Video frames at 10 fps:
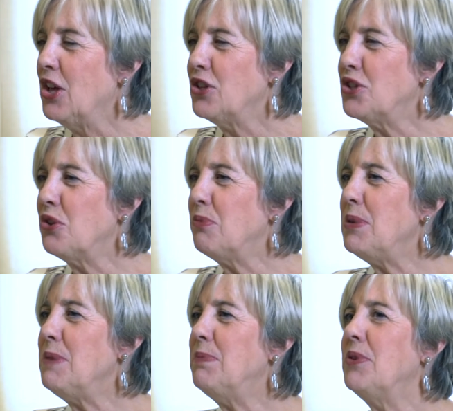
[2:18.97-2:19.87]
So the
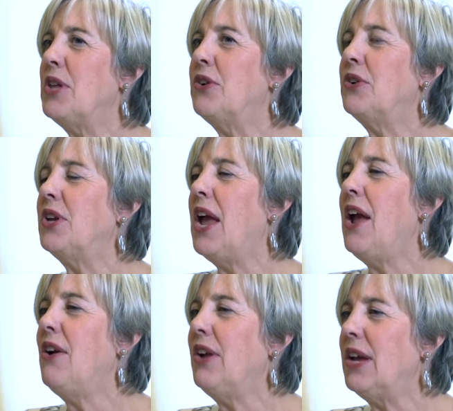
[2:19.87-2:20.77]
people that are
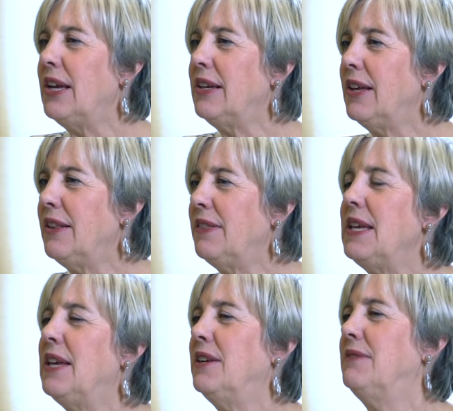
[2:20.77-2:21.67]
caring and
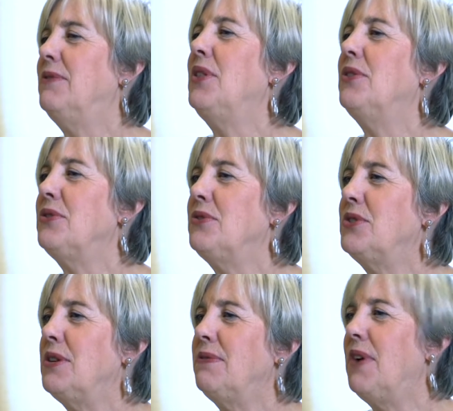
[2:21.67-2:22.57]
thinking of
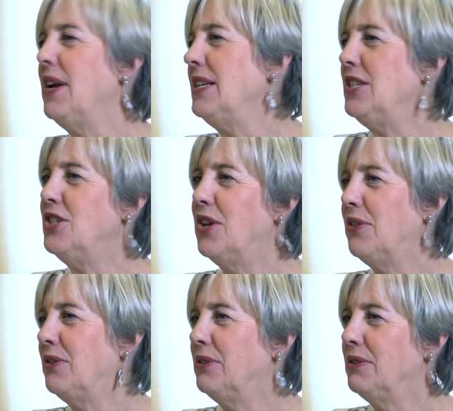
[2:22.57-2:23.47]
others, they find each
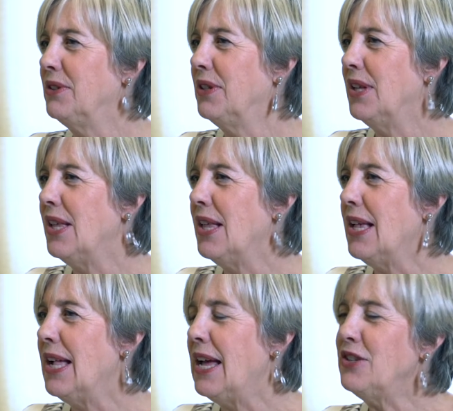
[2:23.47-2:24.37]
other.
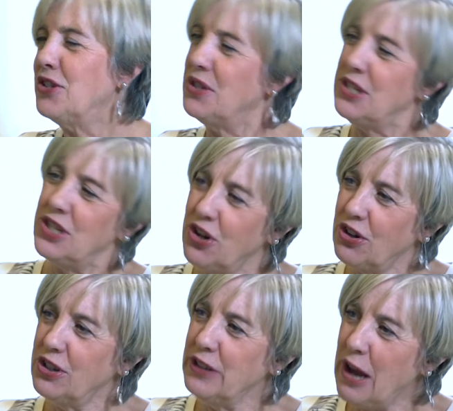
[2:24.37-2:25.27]
And so they
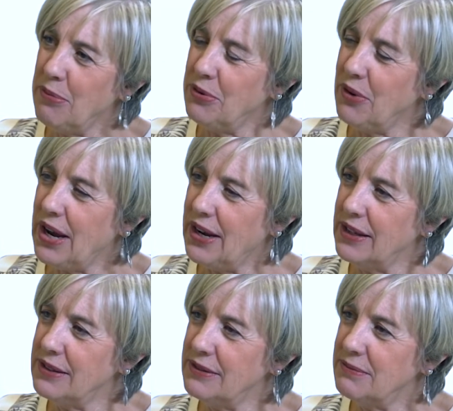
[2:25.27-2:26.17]
start
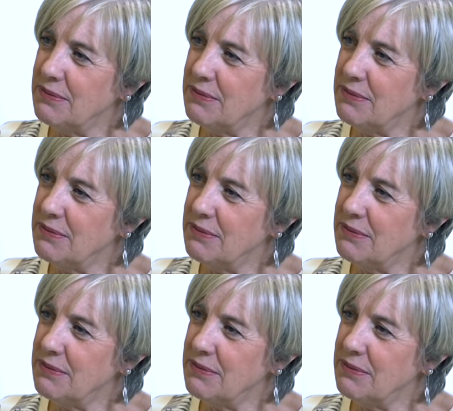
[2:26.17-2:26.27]
collaborating.